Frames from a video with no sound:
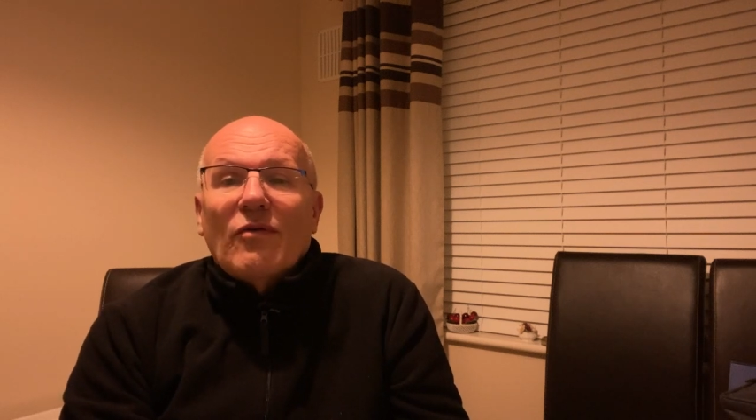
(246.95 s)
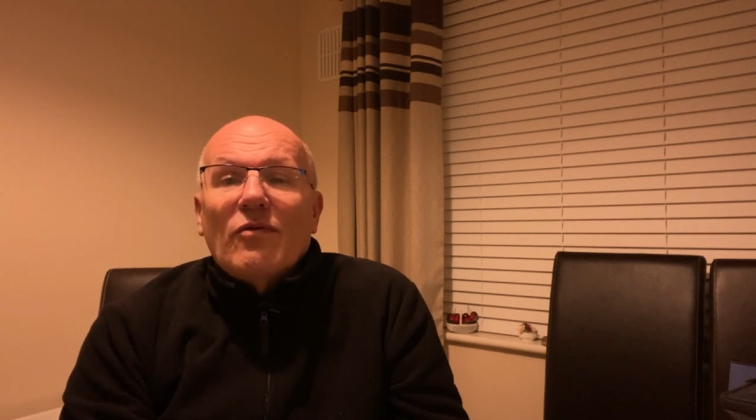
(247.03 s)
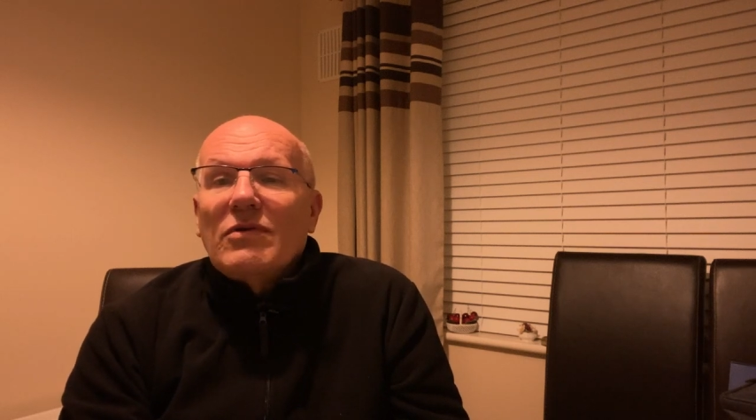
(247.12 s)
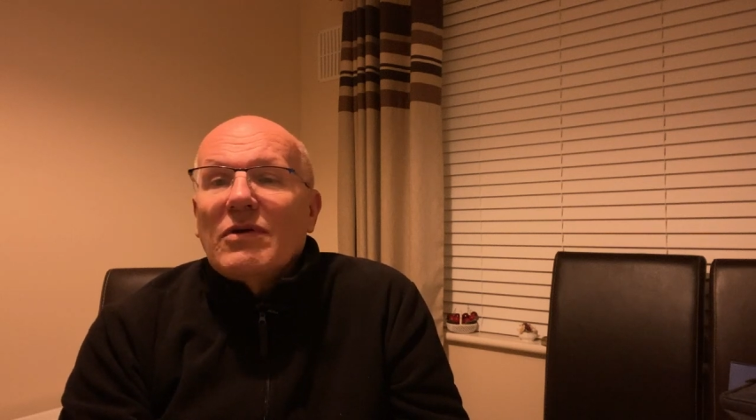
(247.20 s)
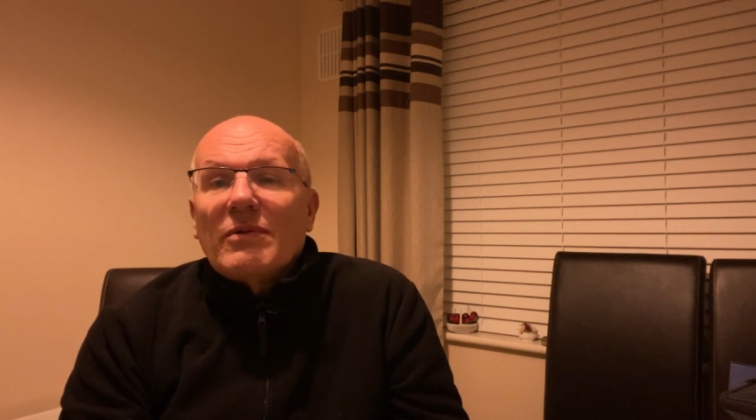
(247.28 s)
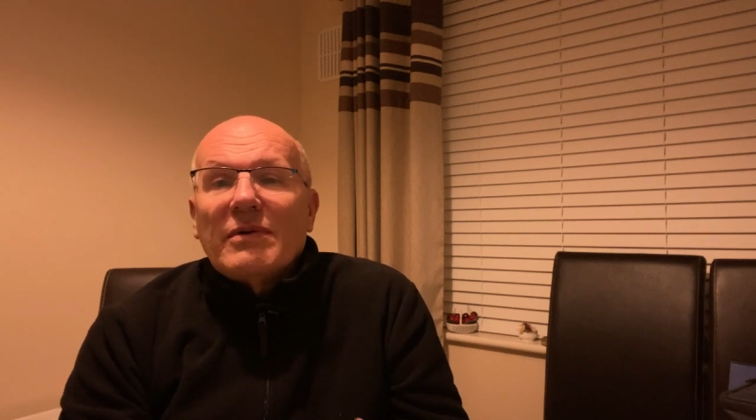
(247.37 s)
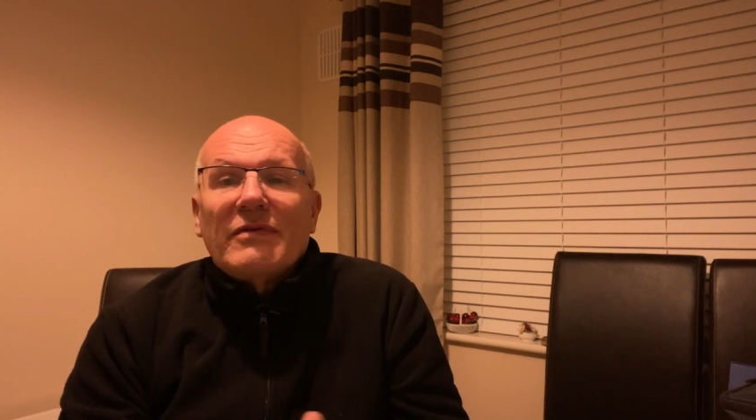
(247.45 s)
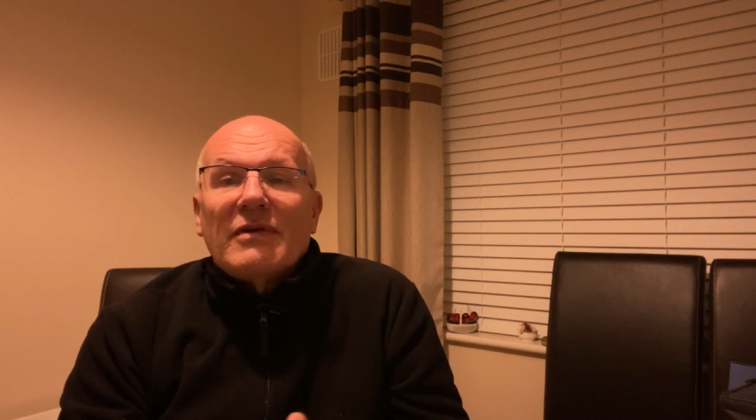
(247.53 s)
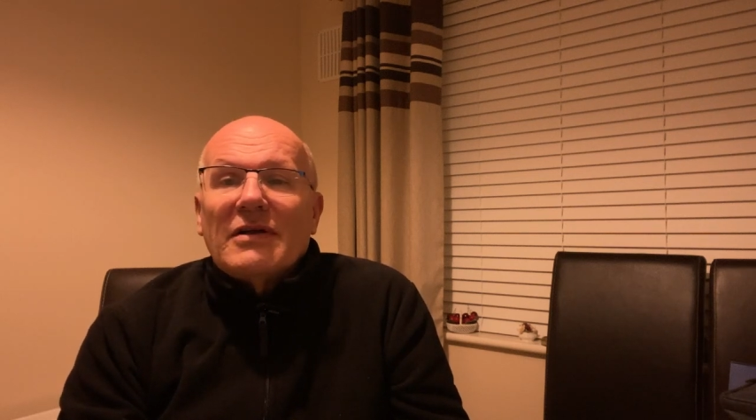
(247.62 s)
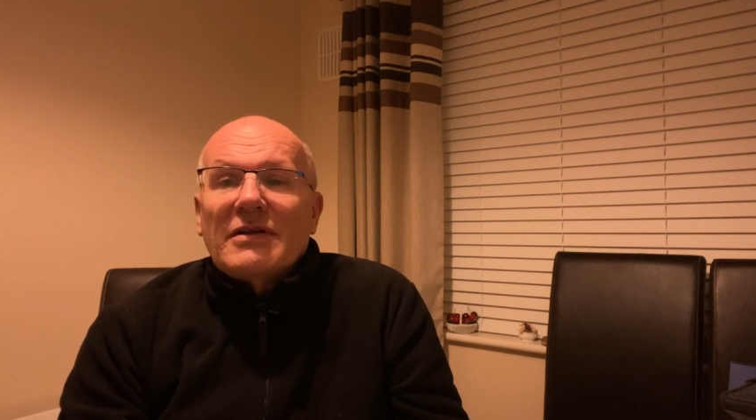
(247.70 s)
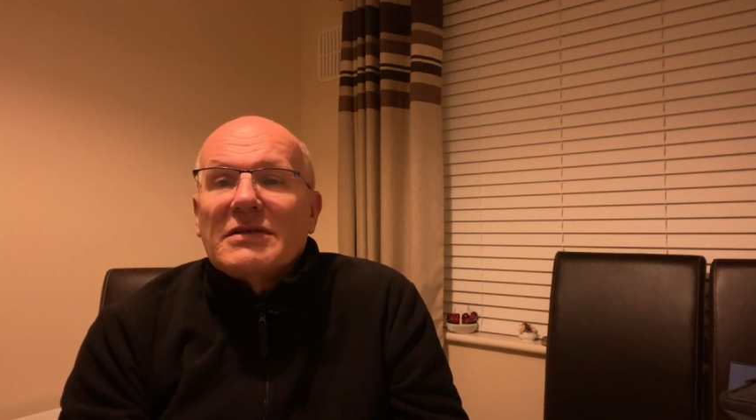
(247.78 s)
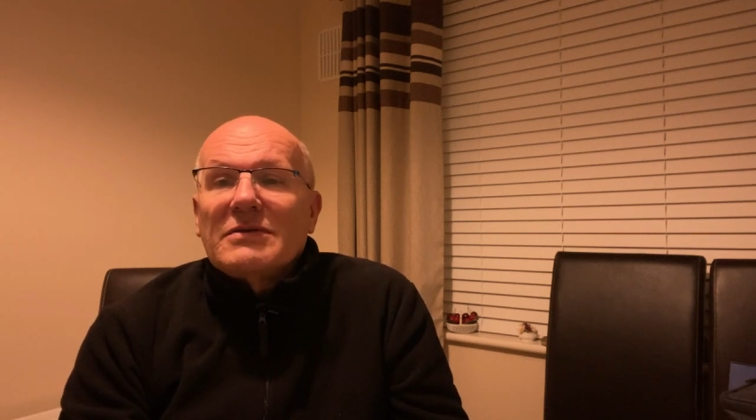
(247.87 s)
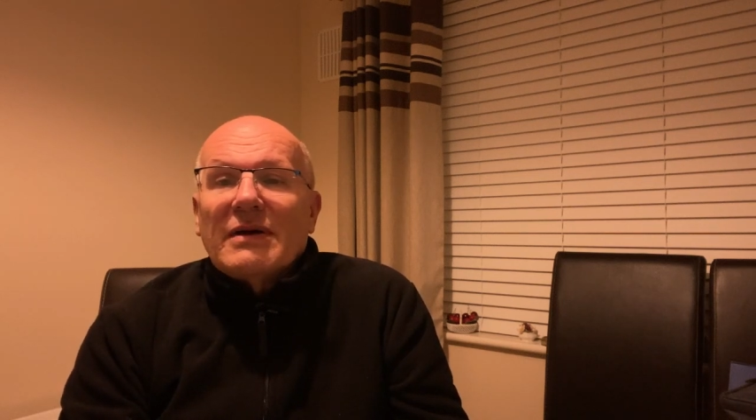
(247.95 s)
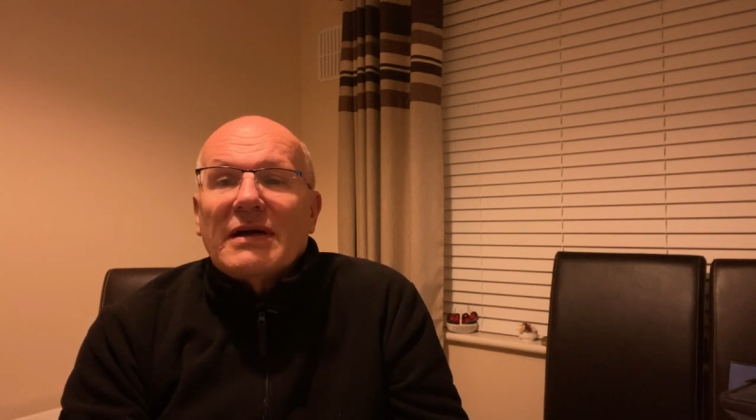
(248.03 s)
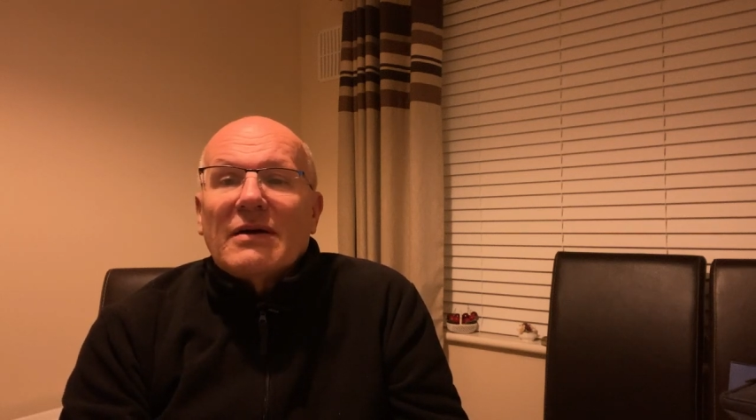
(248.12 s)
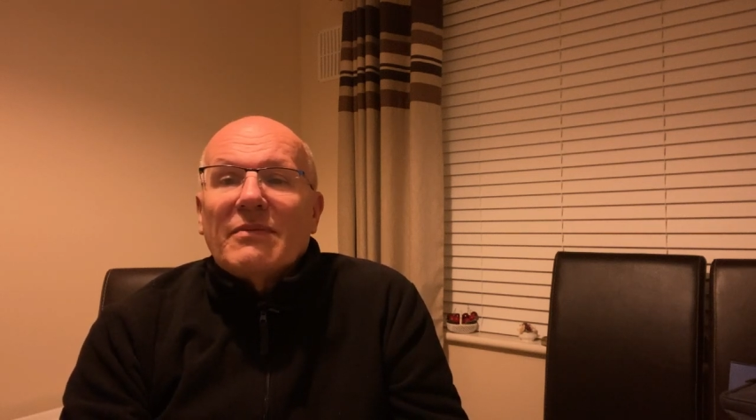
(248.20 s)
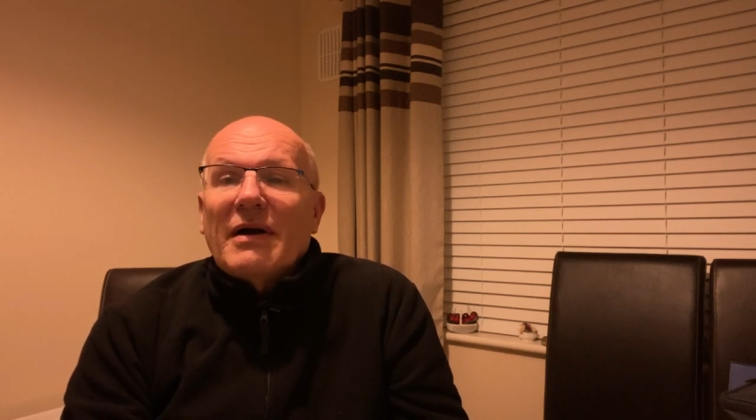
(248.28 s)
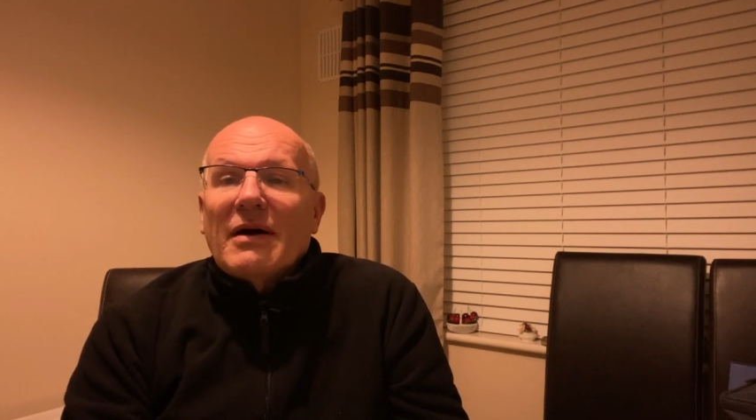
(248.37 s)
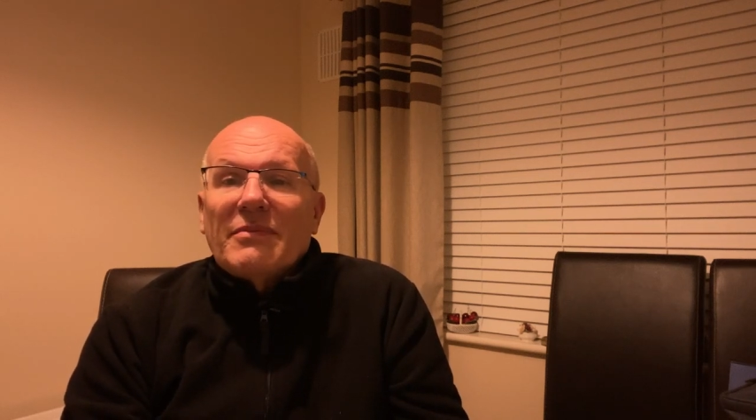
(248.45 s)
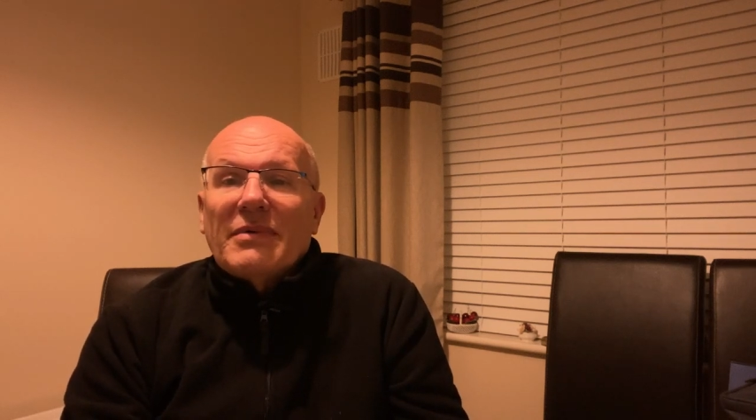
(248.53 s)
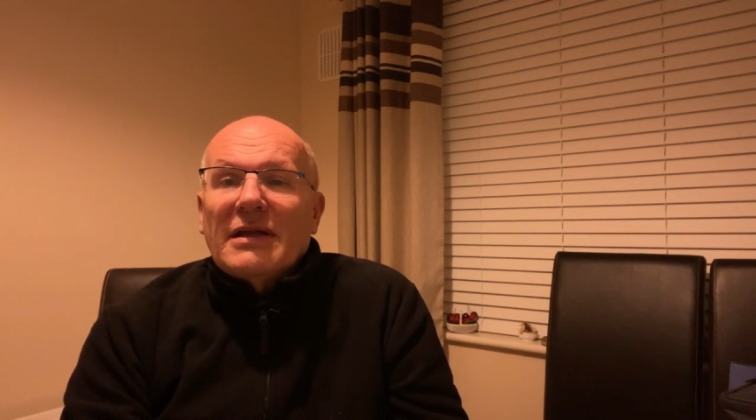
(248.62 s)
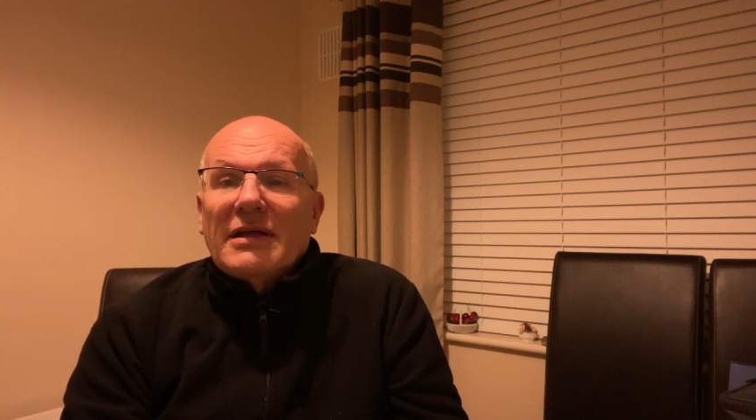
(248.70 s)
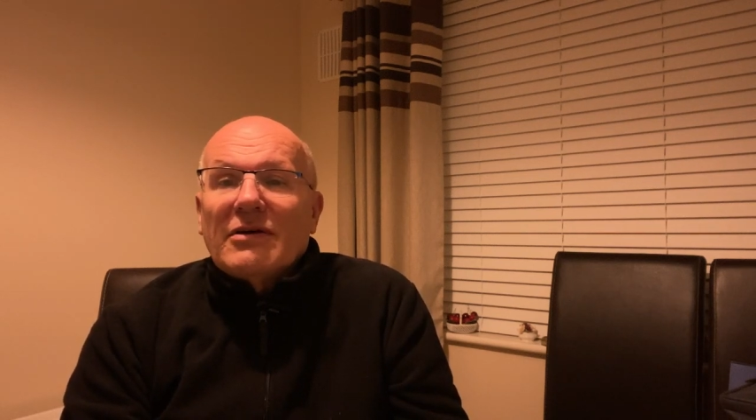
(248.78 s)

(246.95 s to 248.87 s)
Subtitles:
all that we've learnt this week about being